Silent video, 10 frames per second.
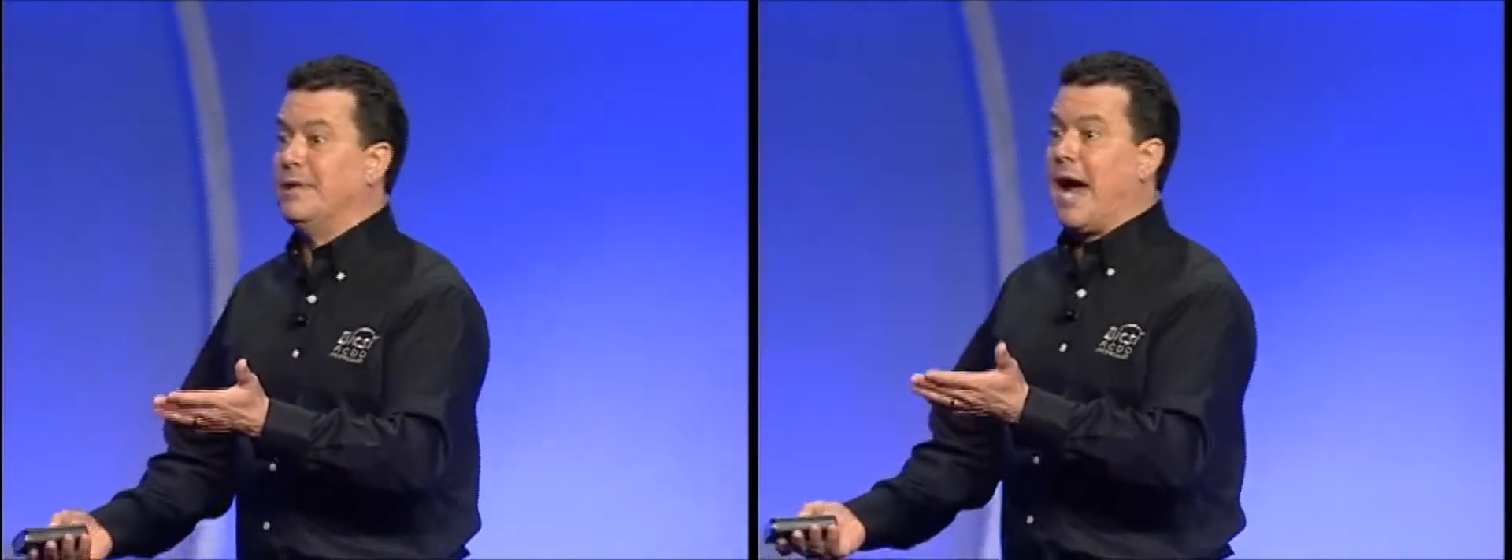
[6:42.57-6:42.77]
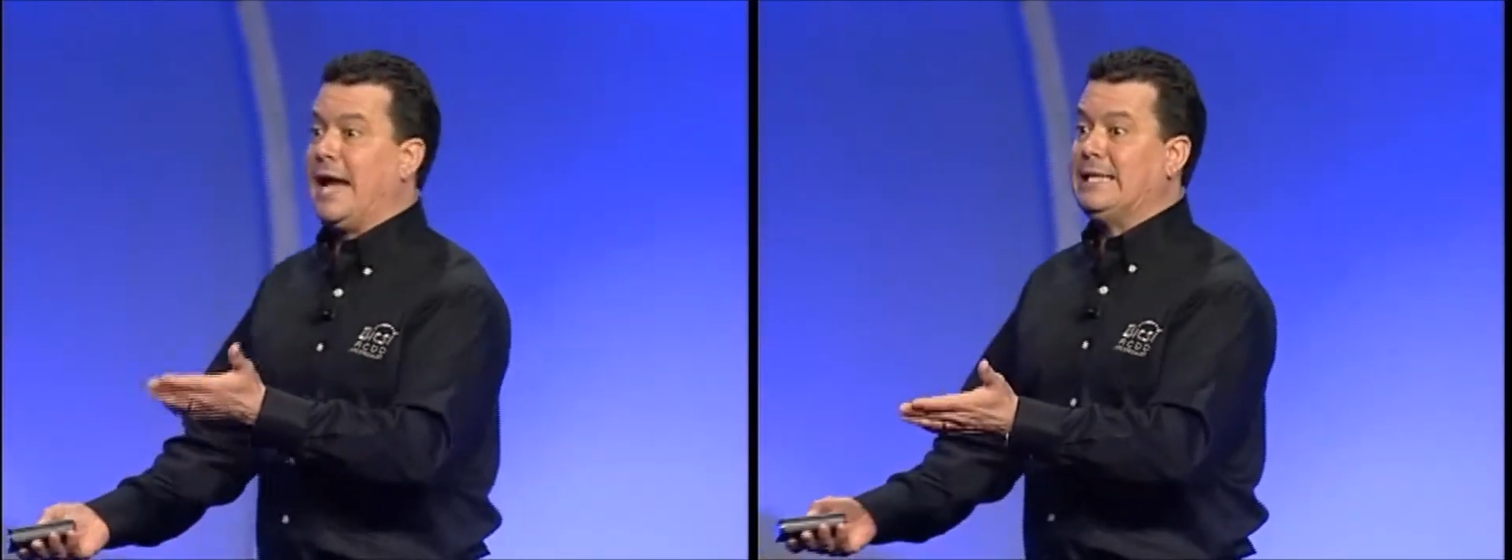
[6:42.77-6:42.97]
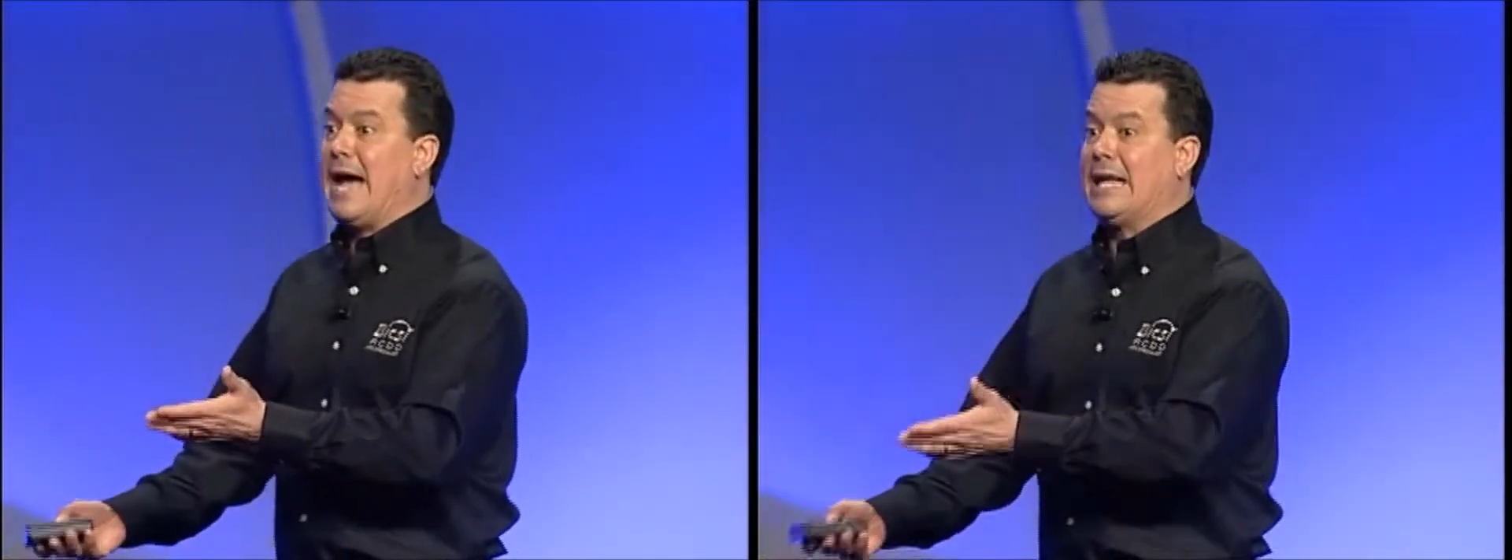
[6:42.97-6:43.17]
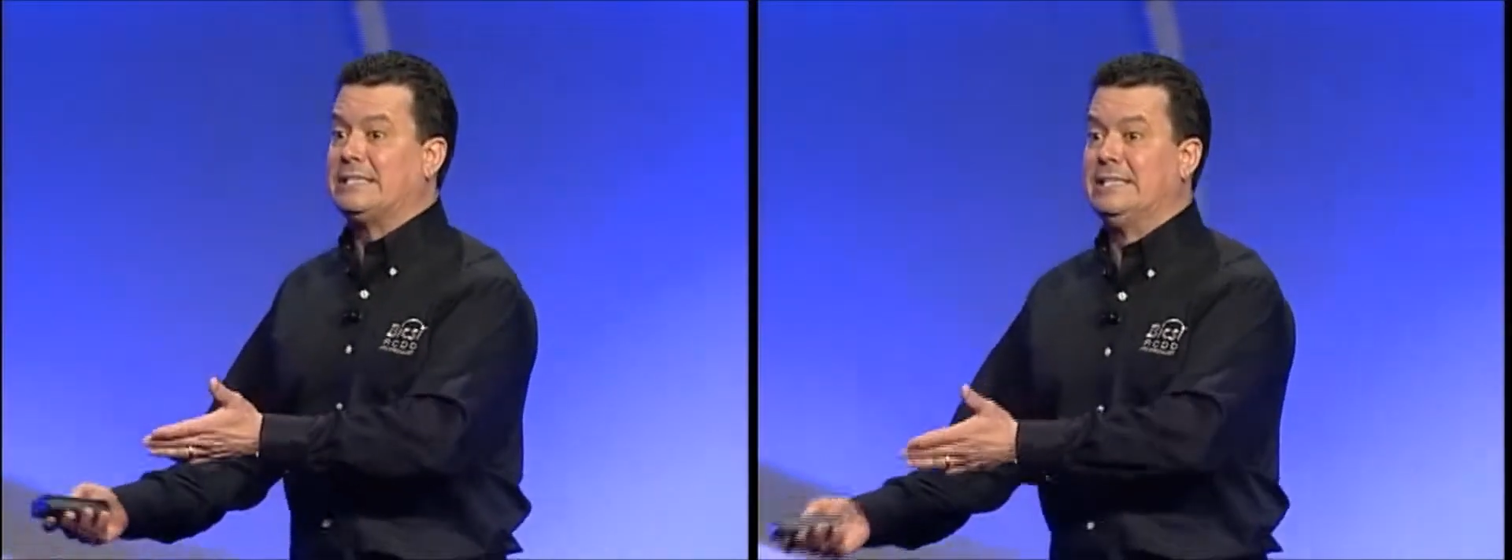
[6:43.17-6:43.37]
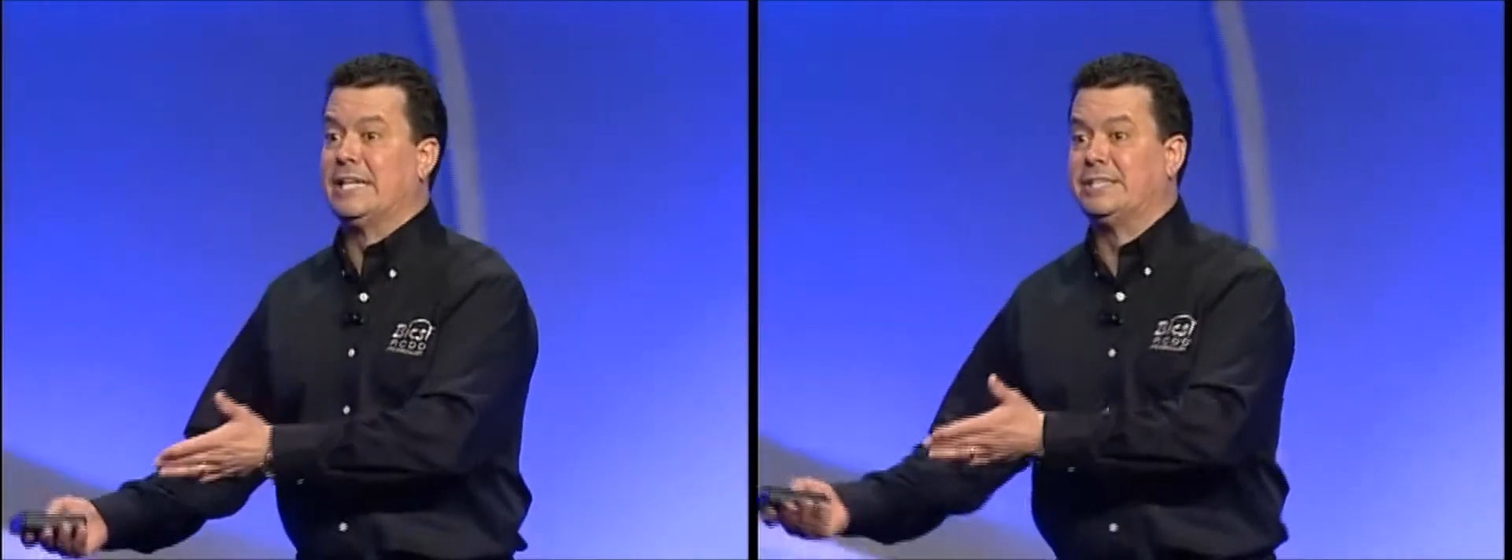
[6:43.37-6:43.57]

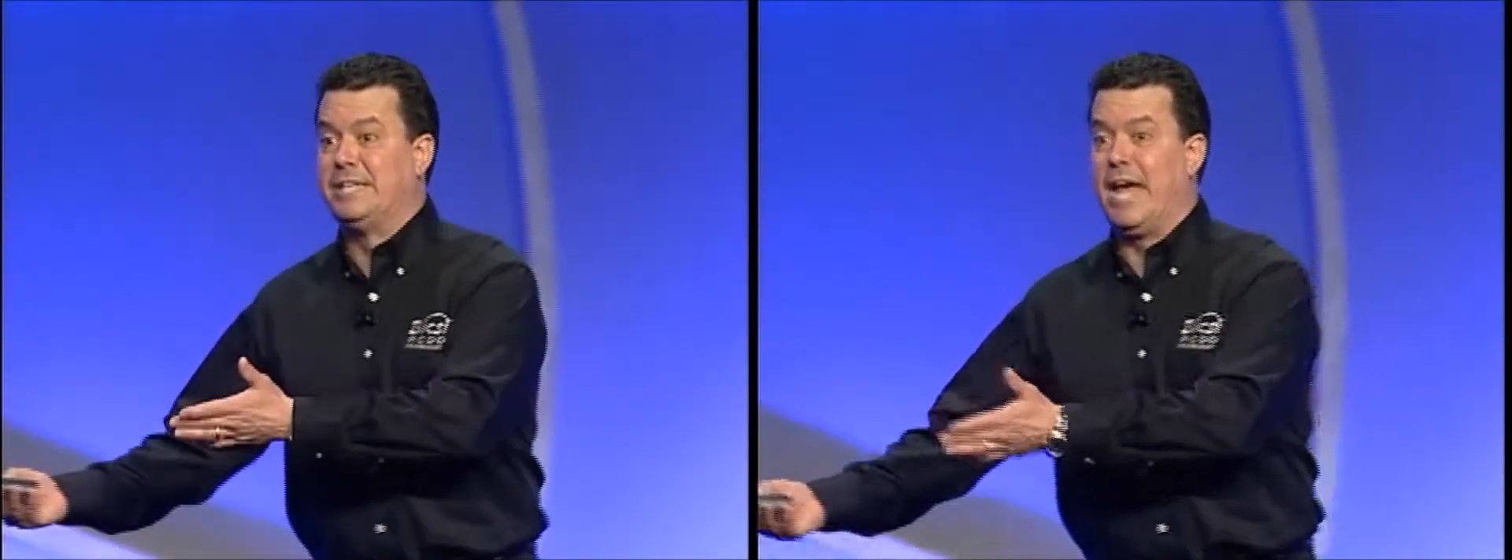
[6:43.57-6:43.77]
9.6